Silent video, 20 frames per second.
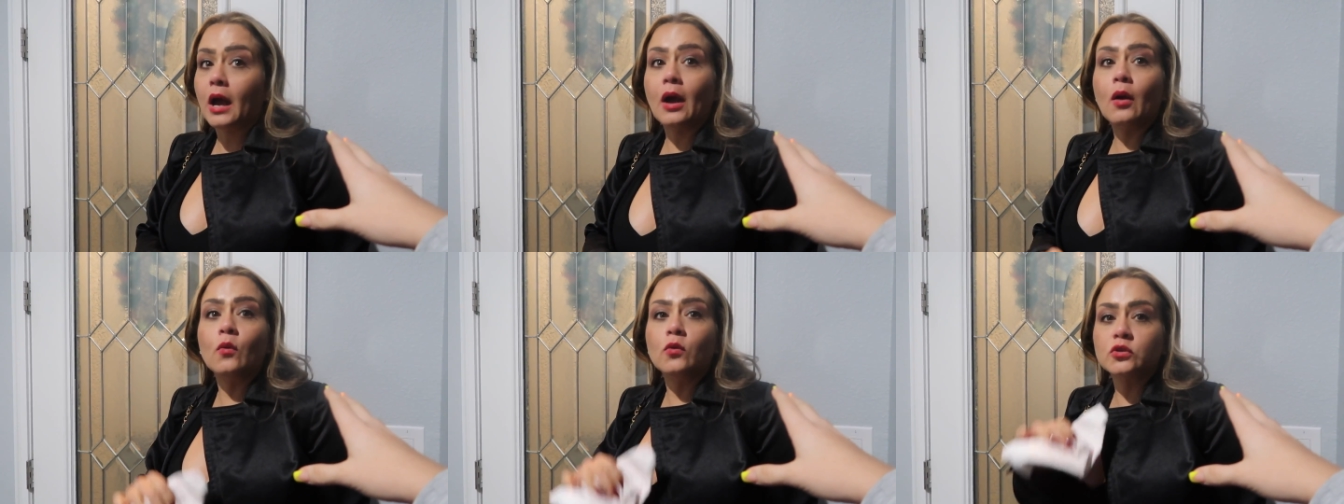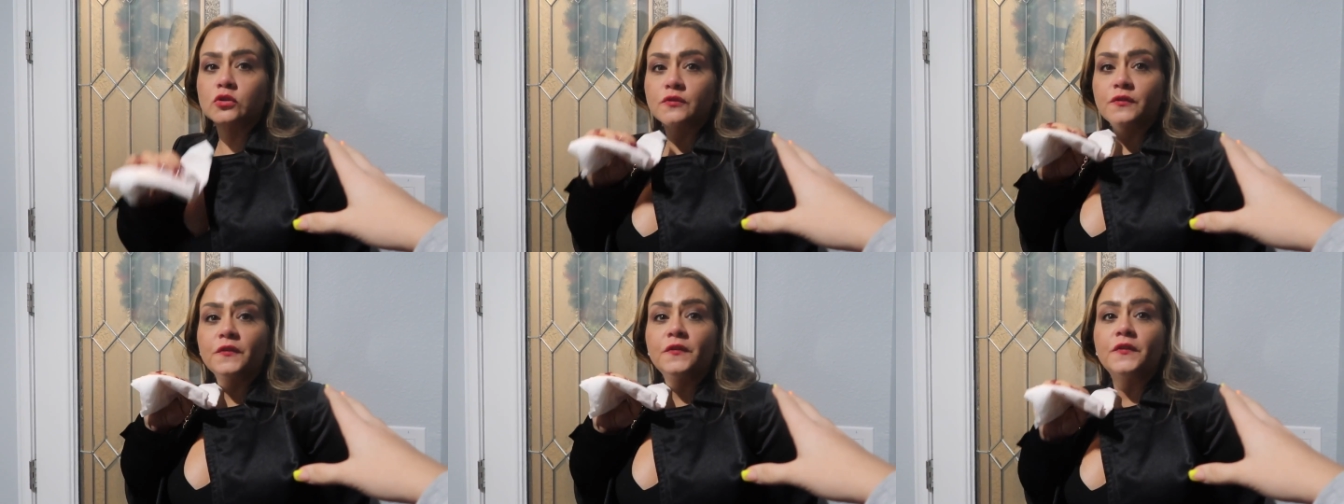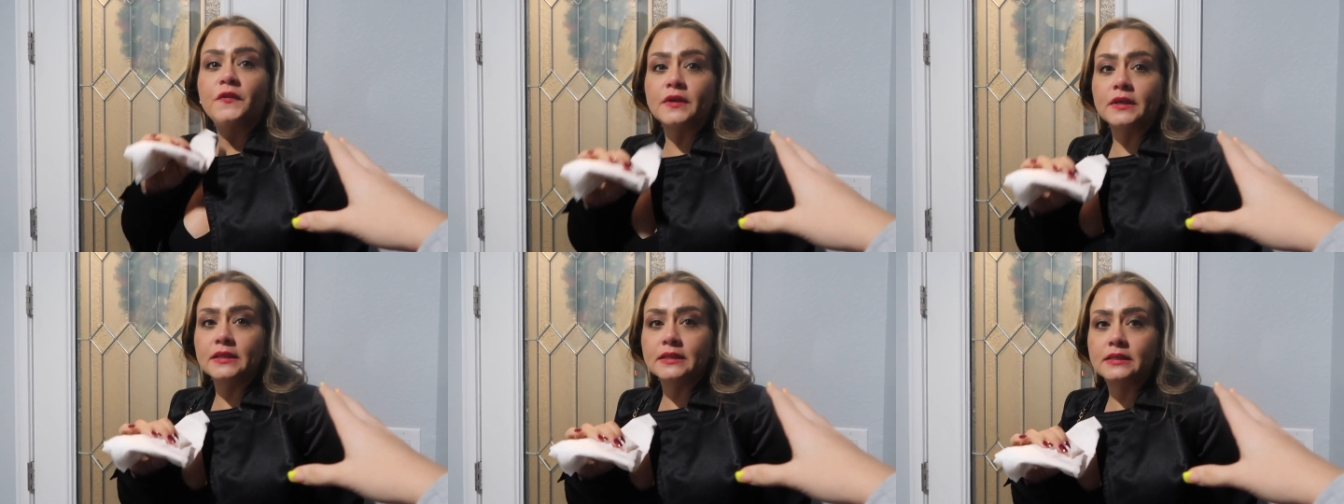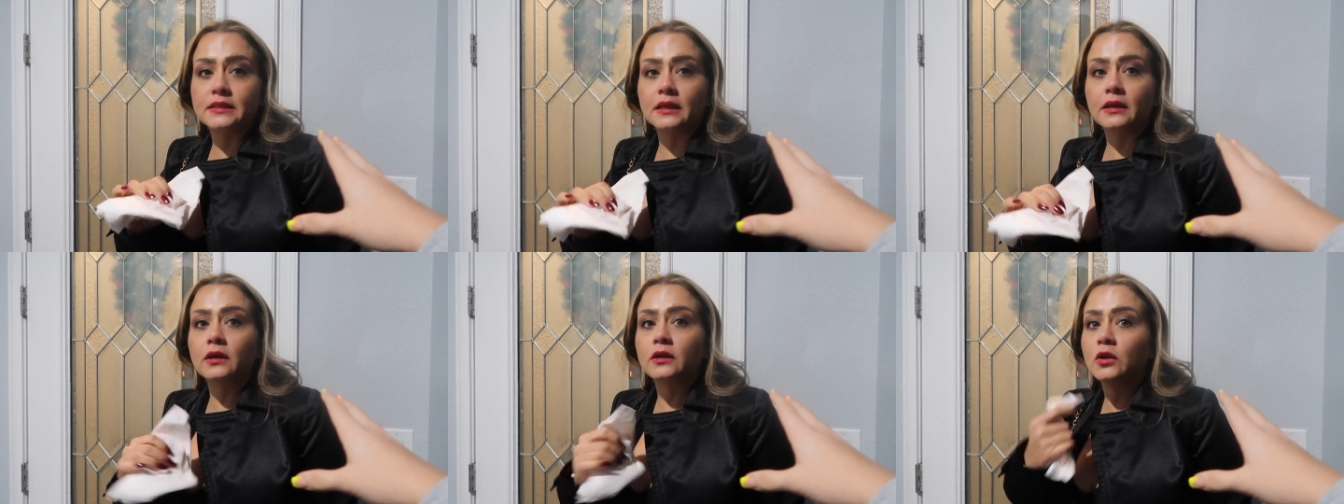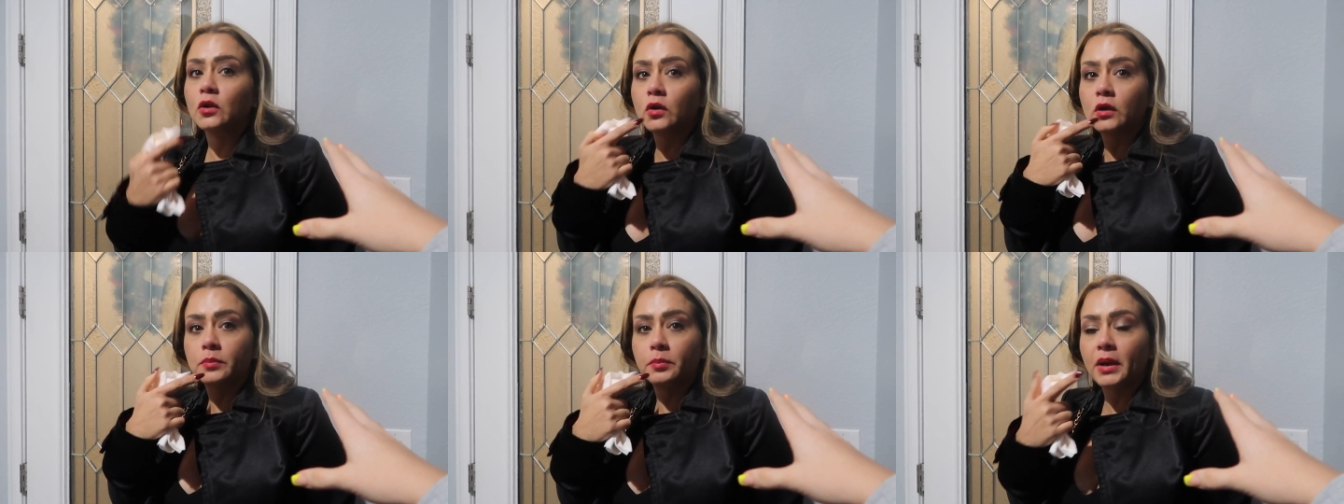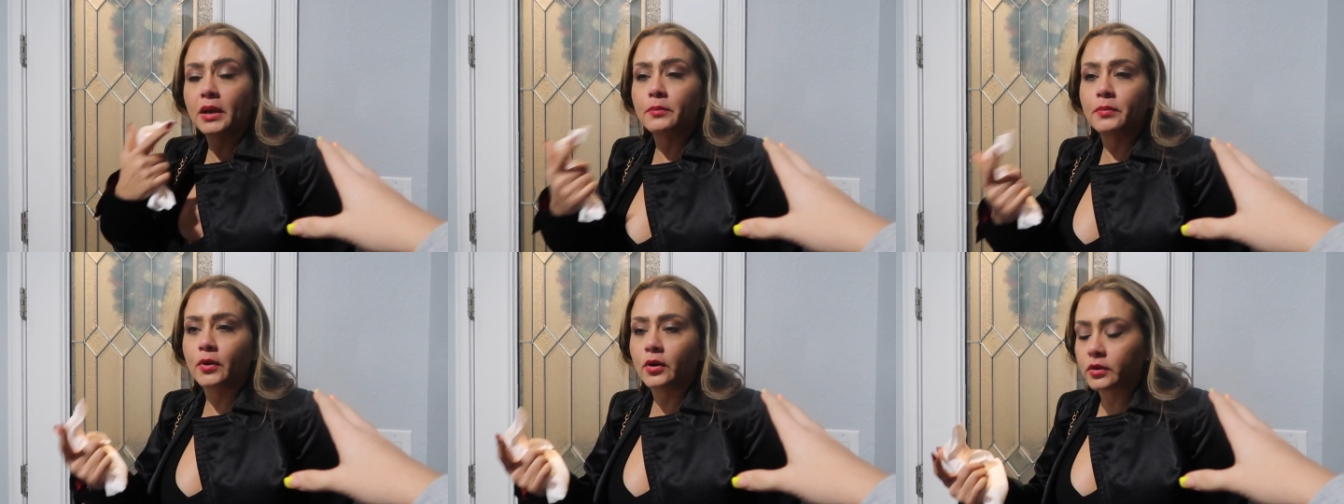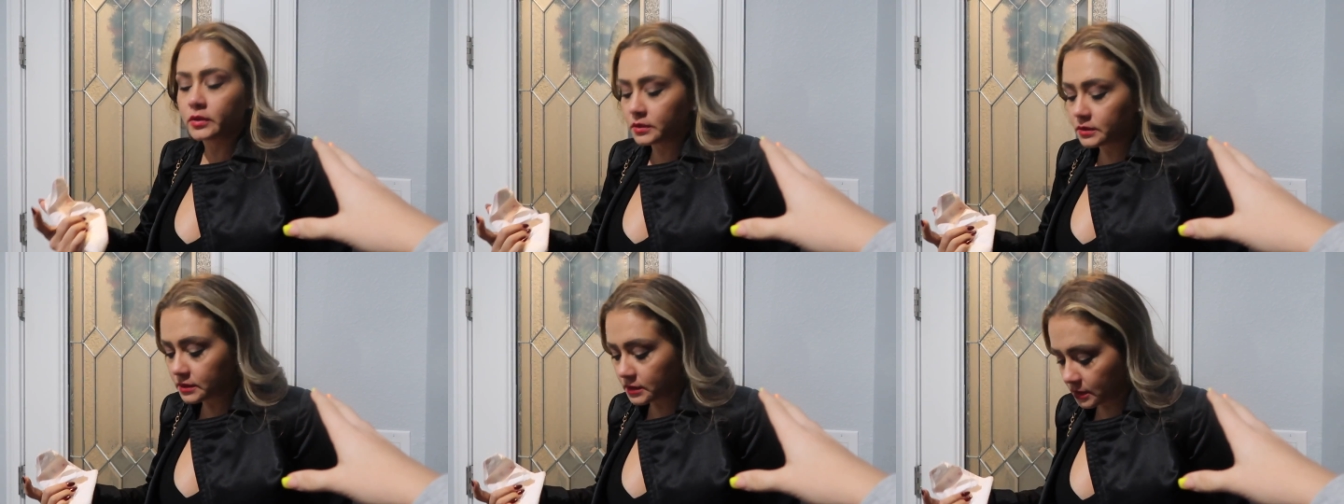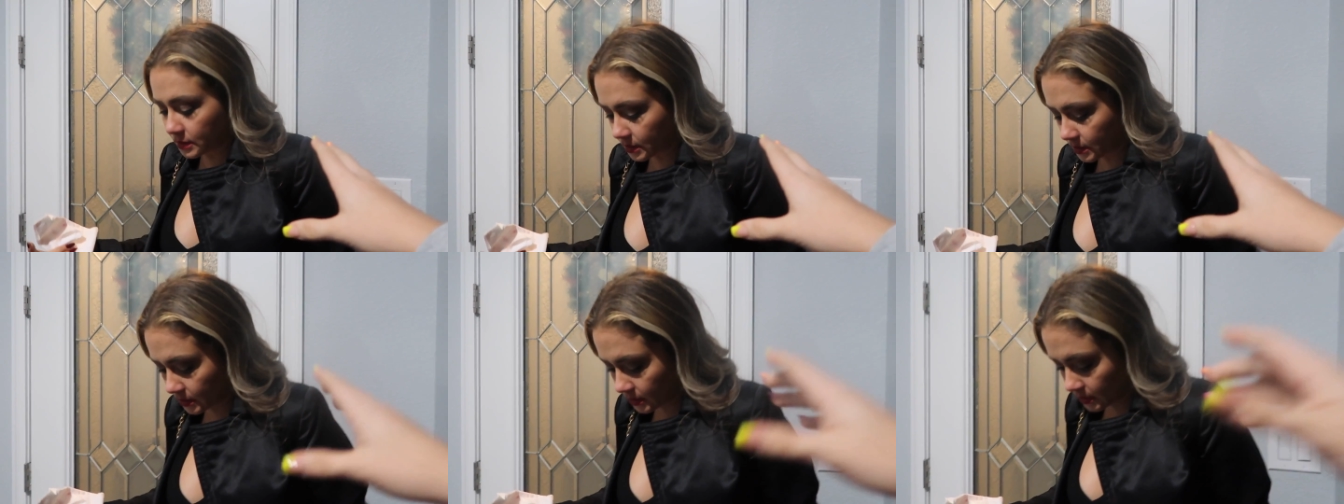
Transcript: I was freezing. Look, my boys.